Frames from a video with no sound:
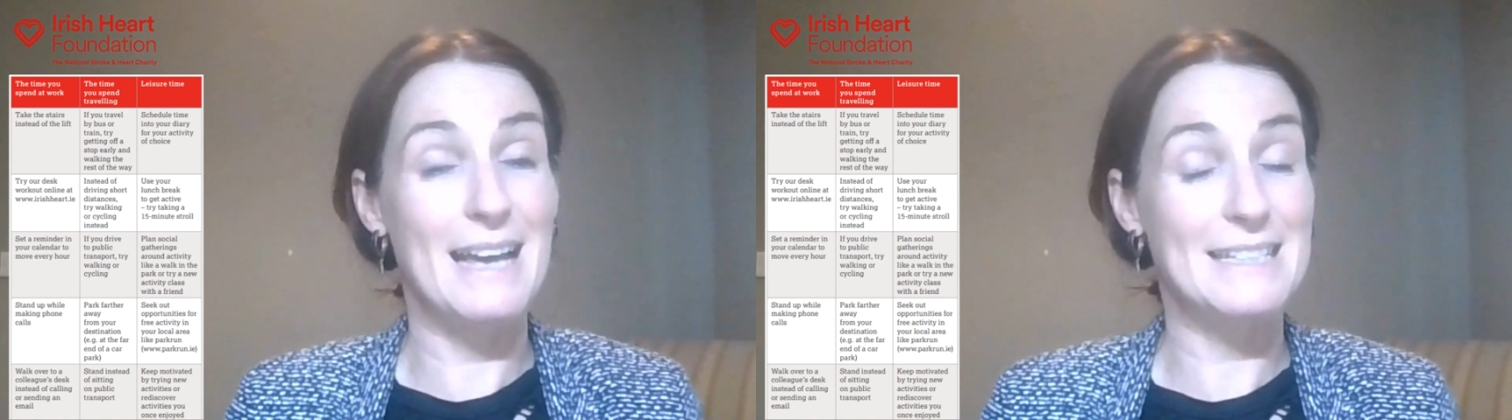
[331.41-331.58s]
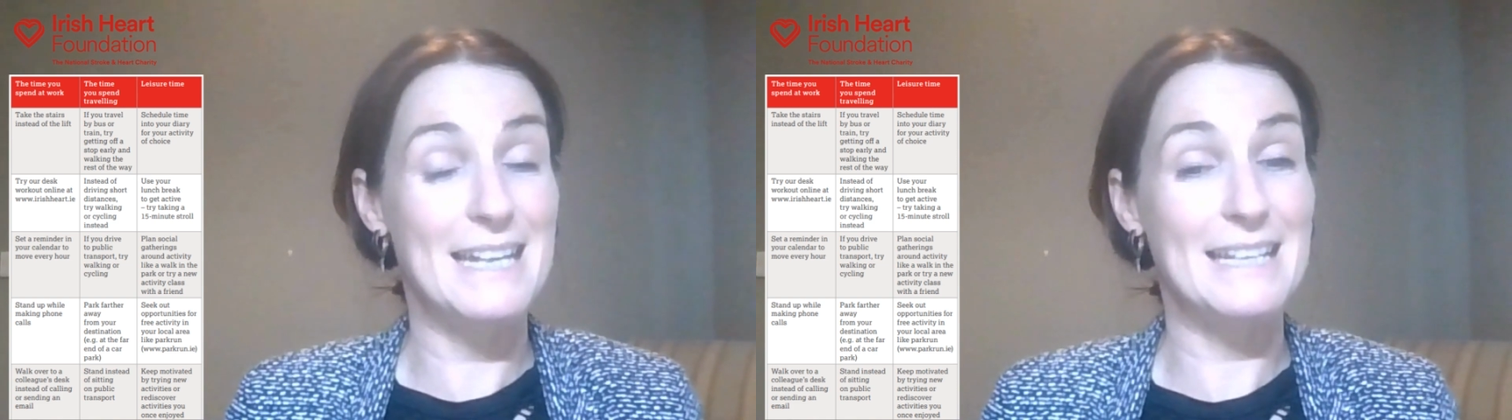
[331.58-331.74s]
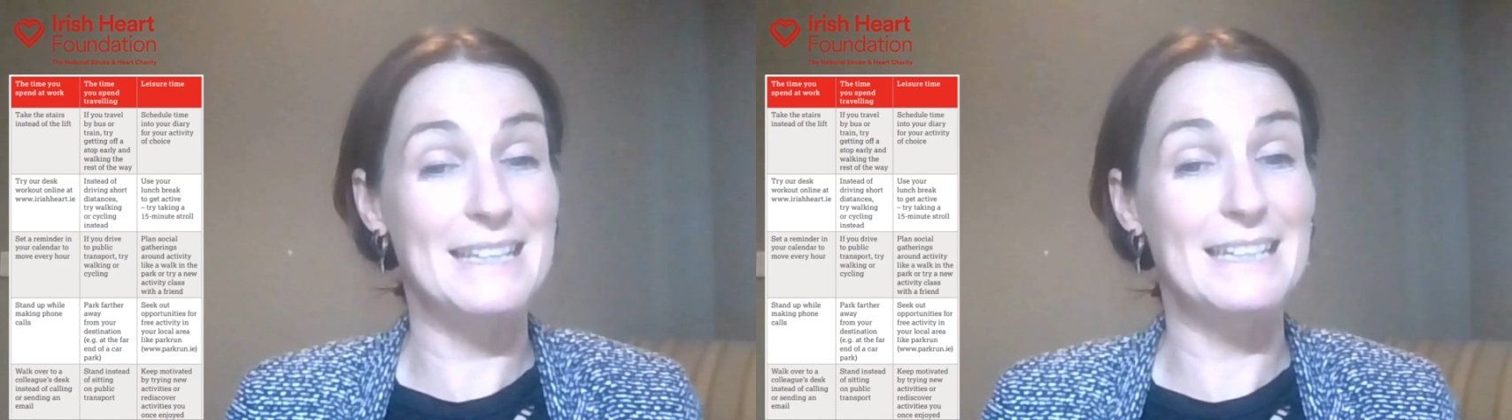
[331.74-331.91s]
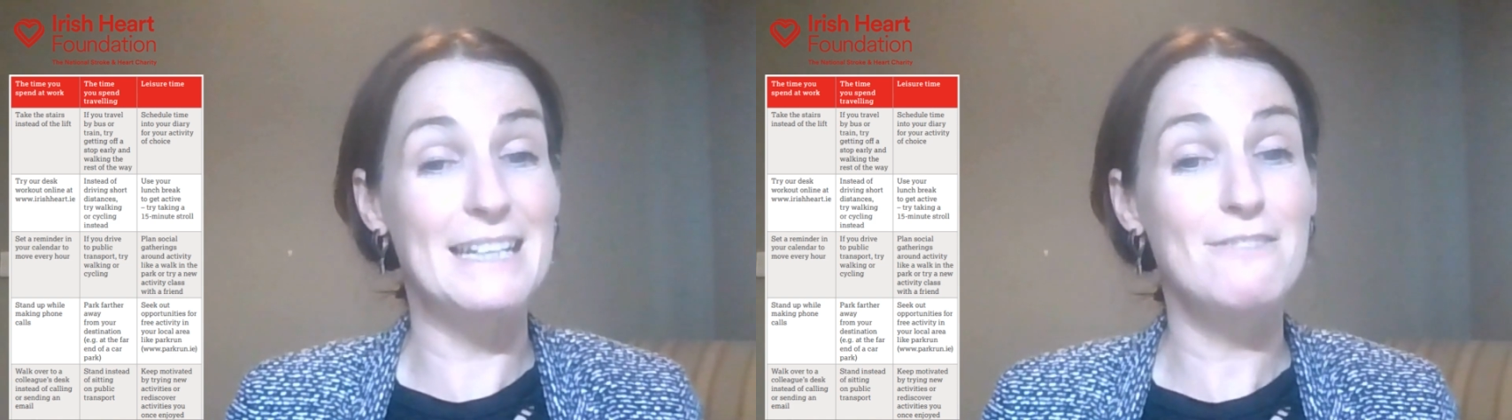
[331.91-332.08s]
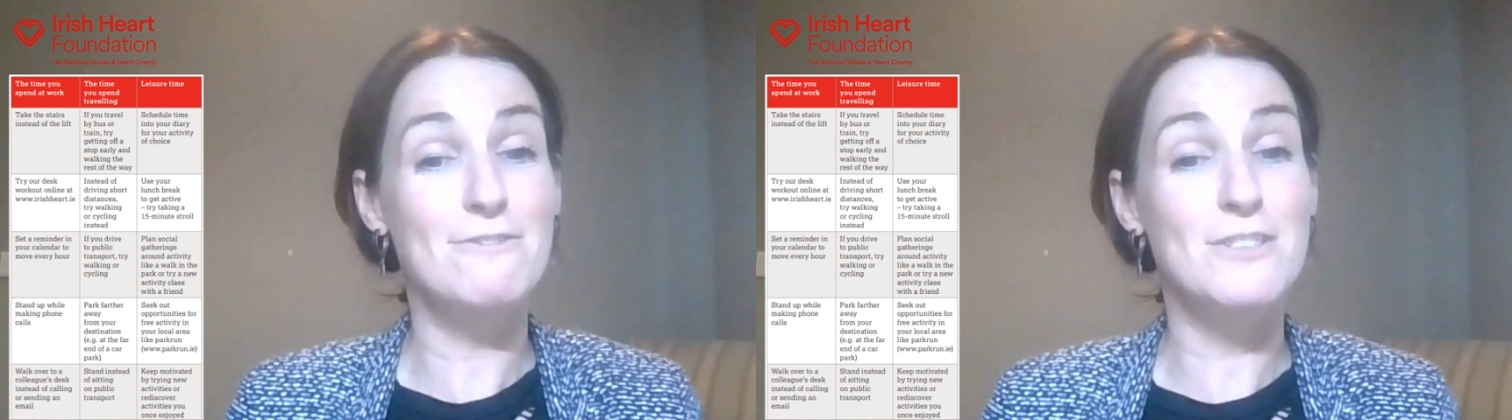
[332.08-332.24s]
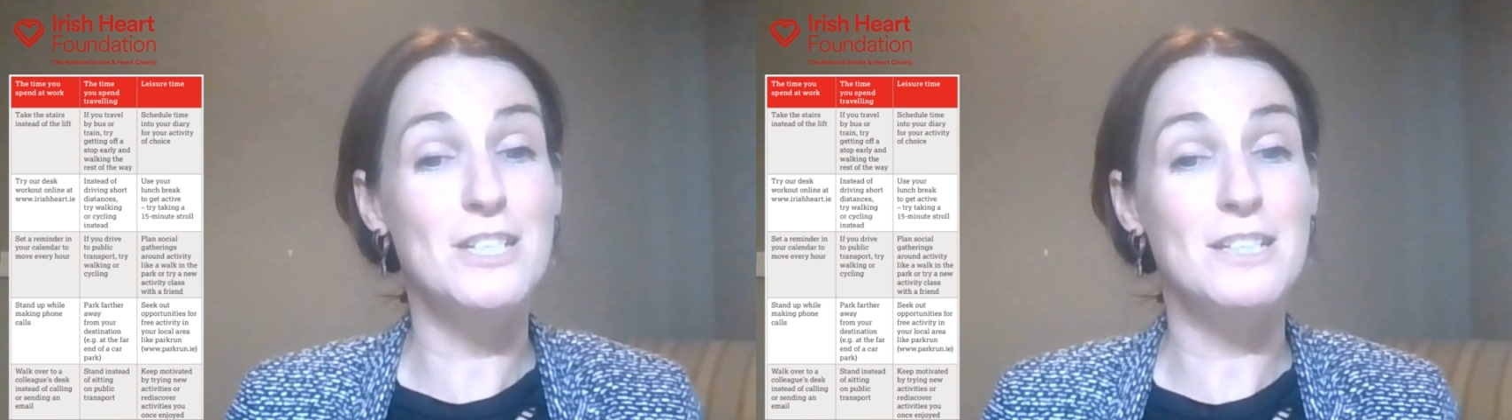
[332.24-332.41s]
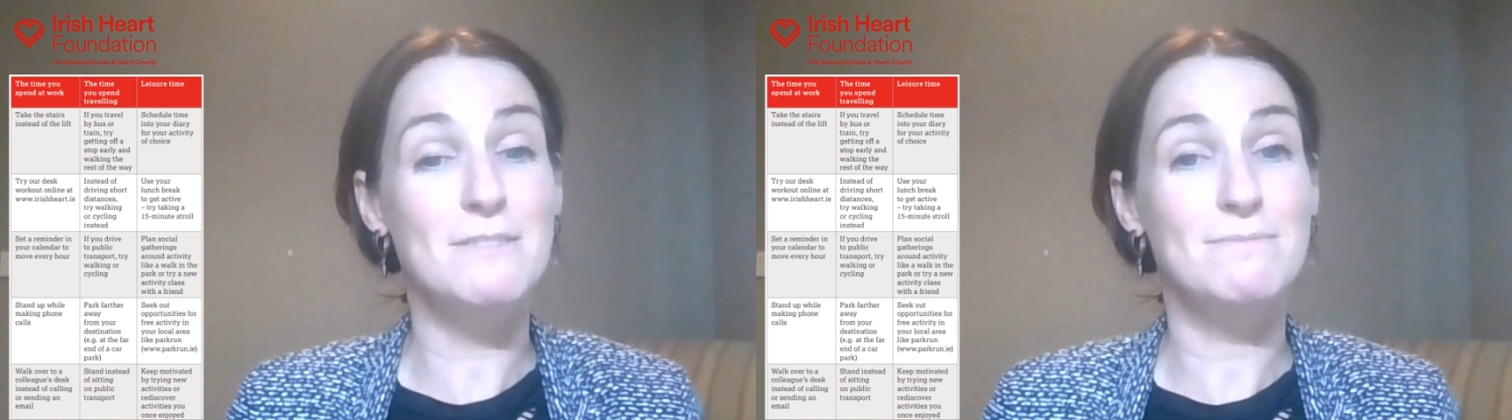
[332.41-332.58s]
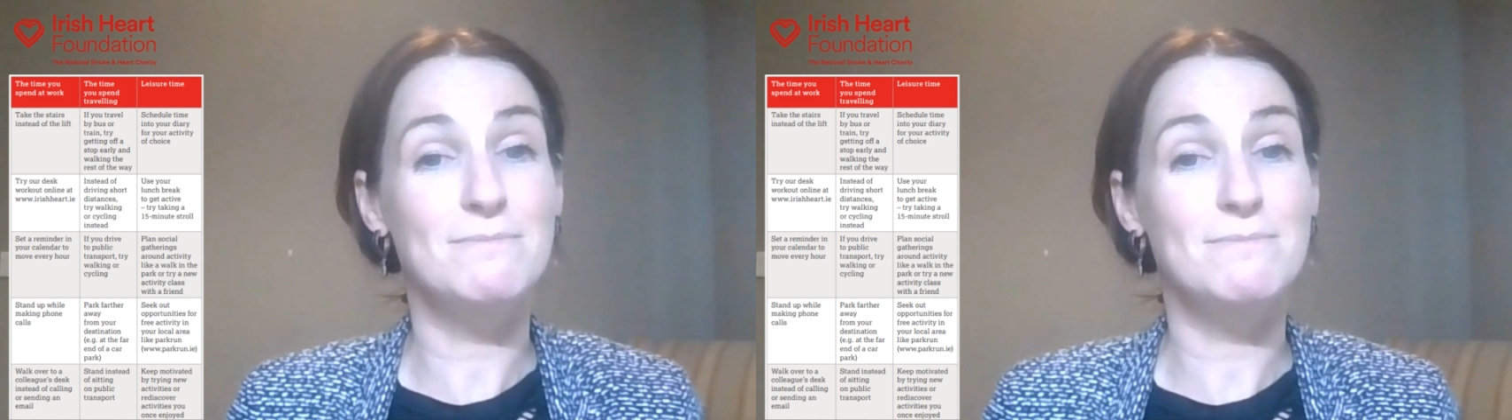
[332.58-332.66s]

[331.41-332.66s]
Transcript: take the lift.